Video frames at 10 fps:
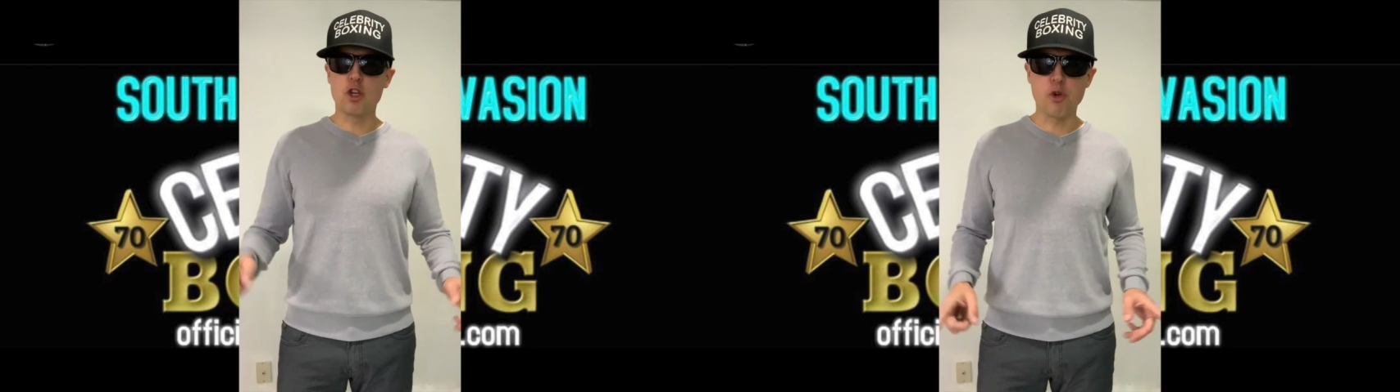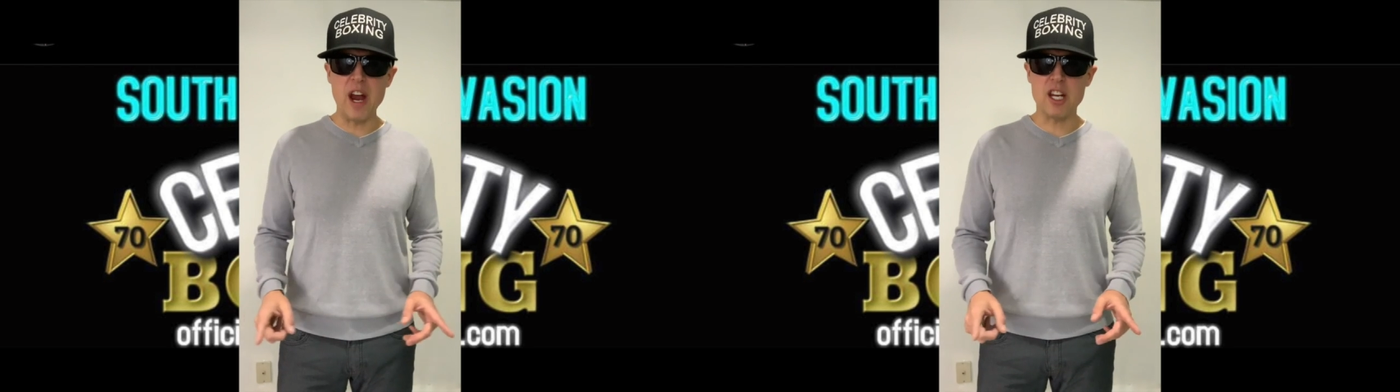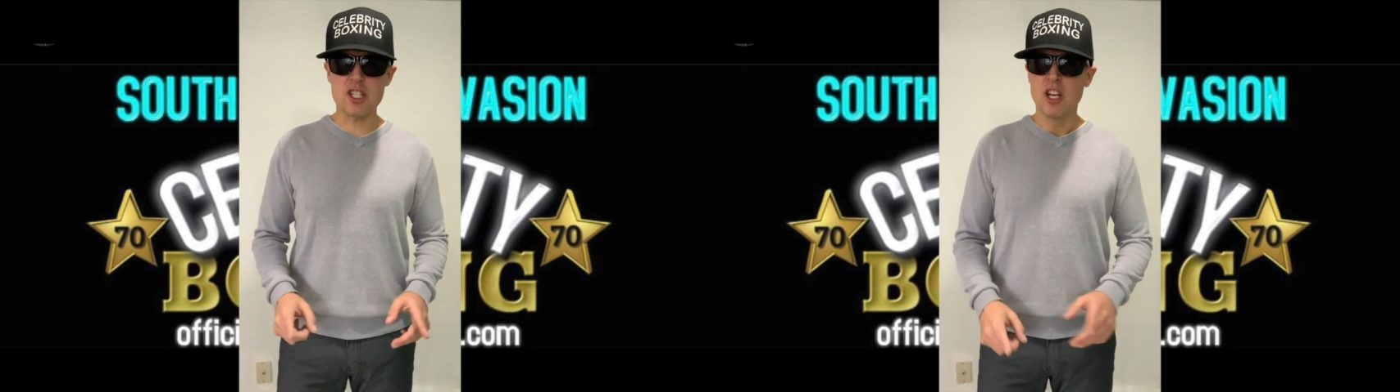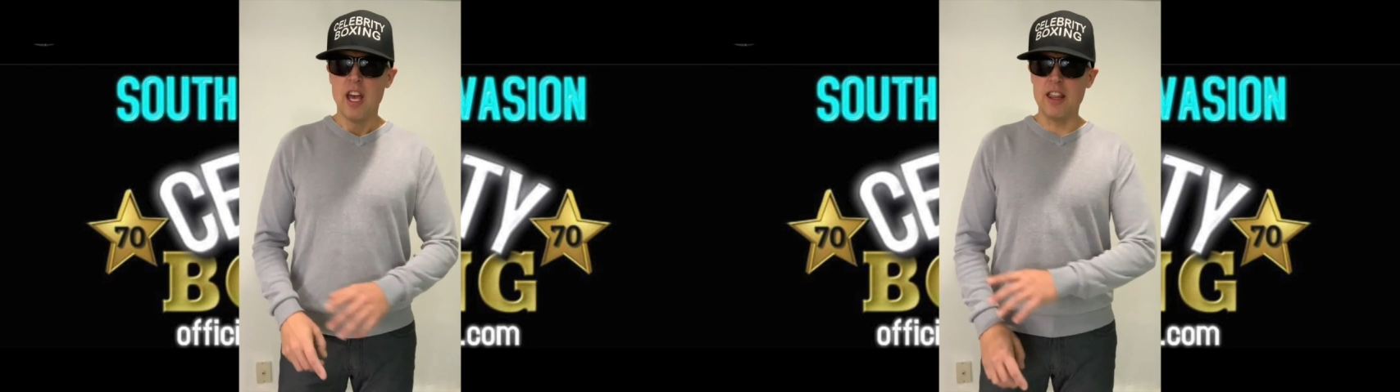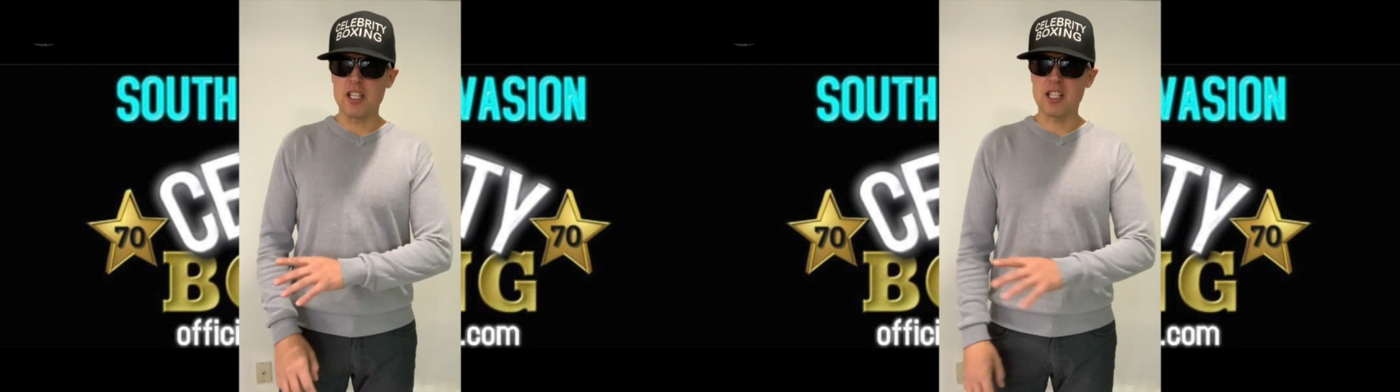greatest
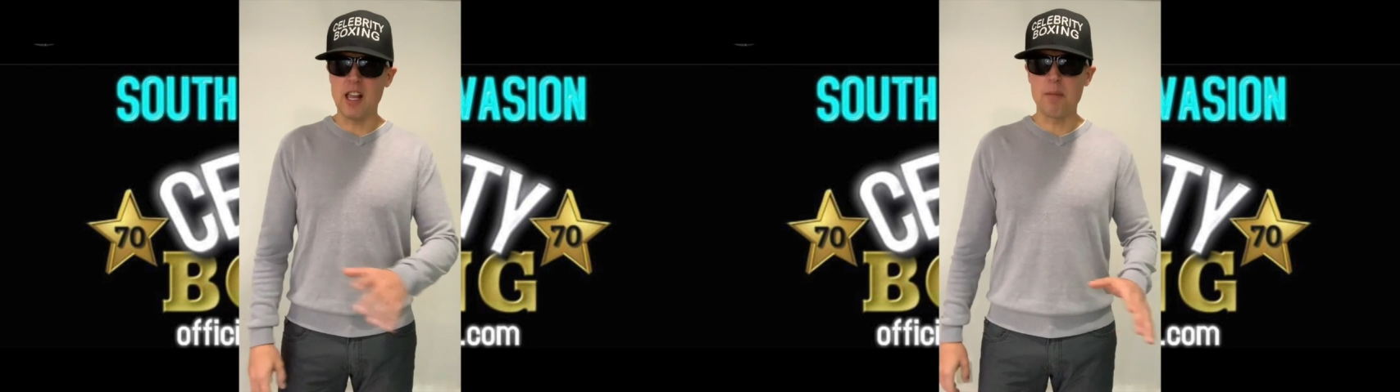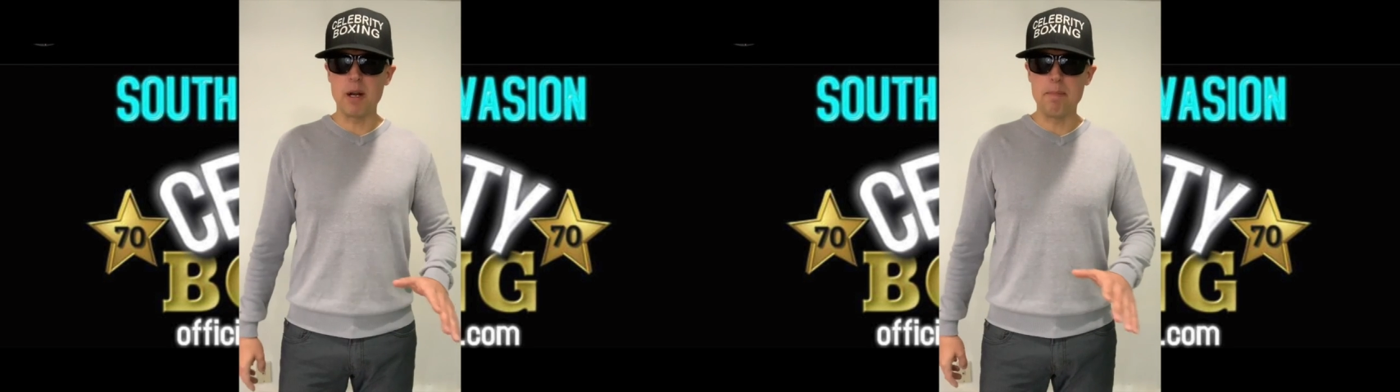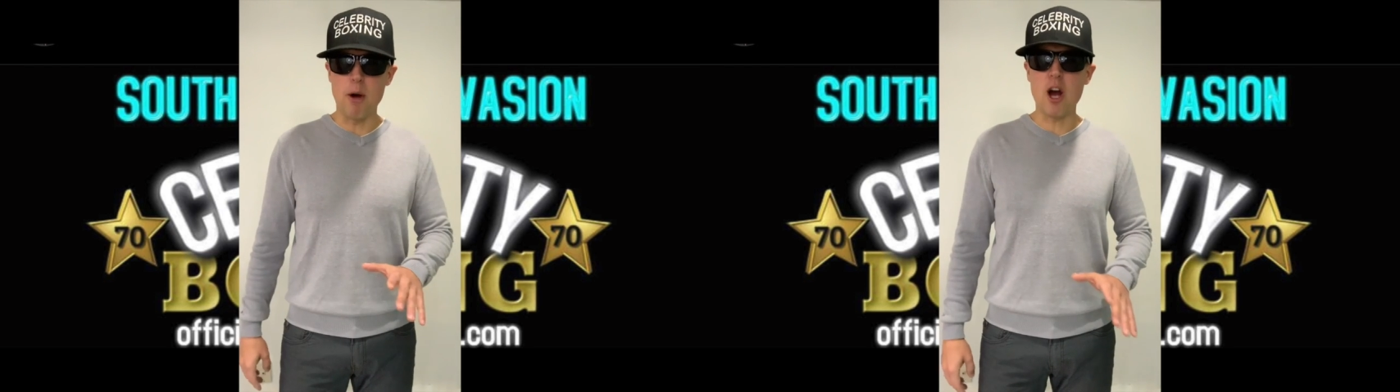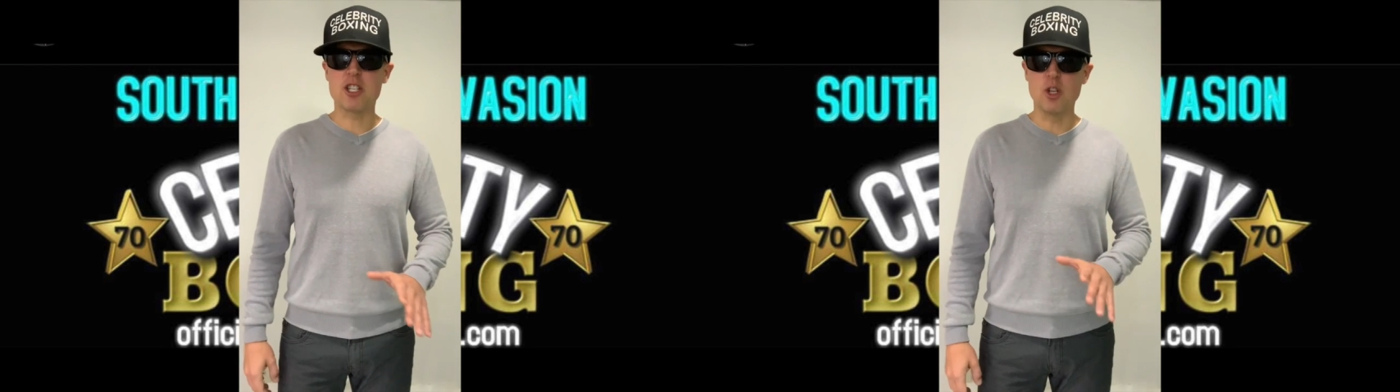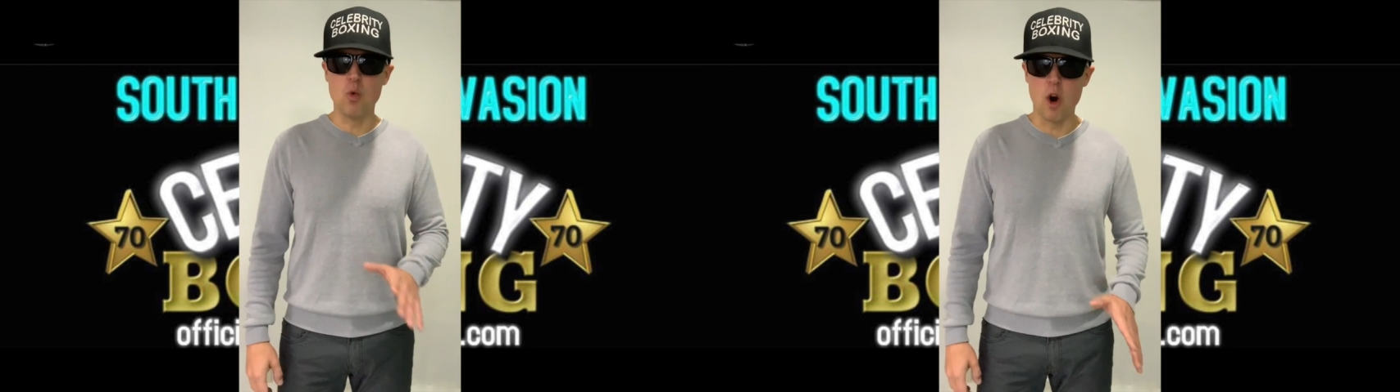in the celebrity
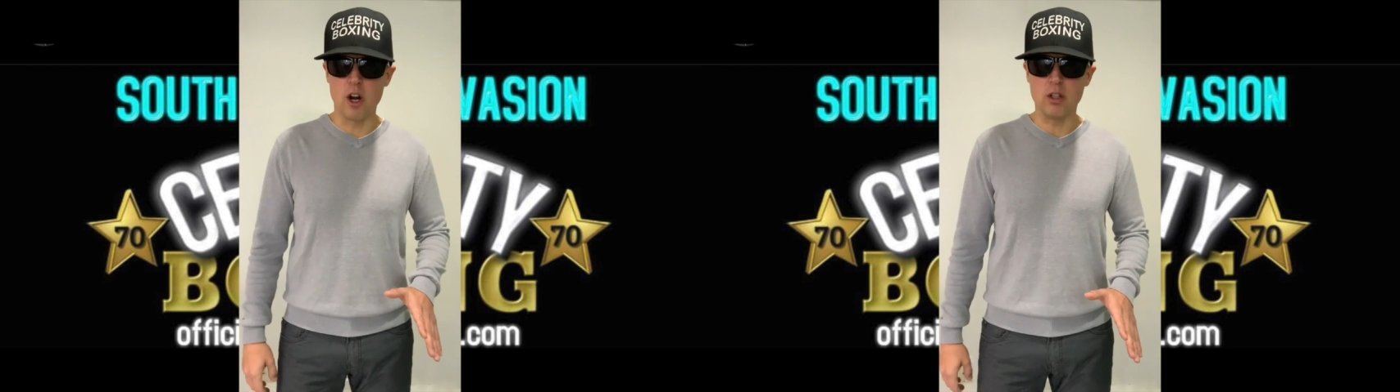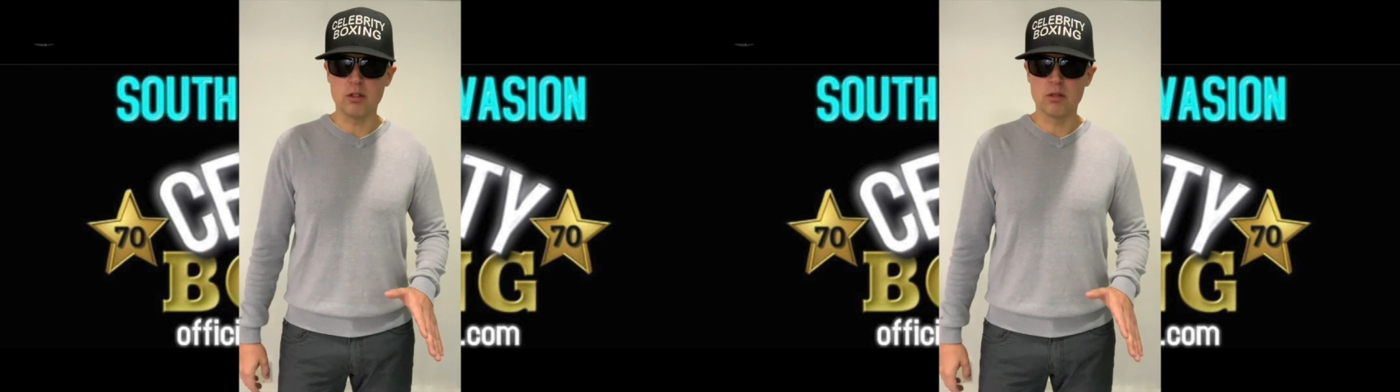boxing world.